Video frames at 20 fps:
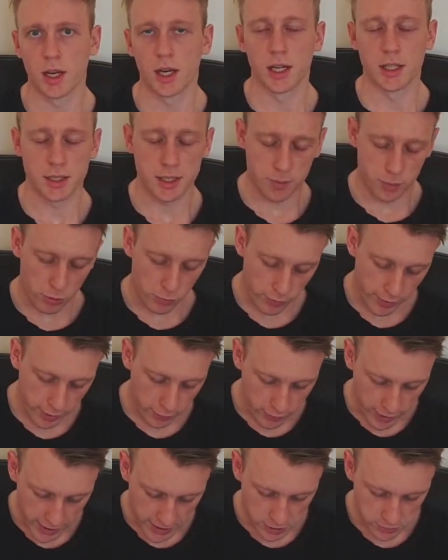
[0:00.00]
A simple
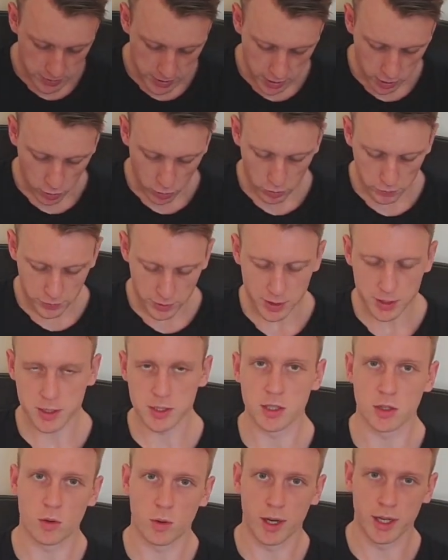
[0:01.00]
rearrangement of this
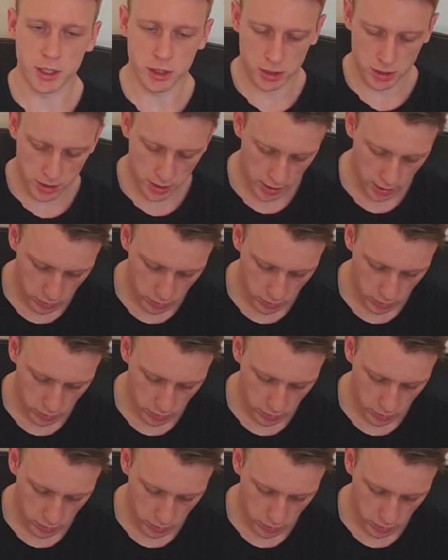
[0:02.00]
equation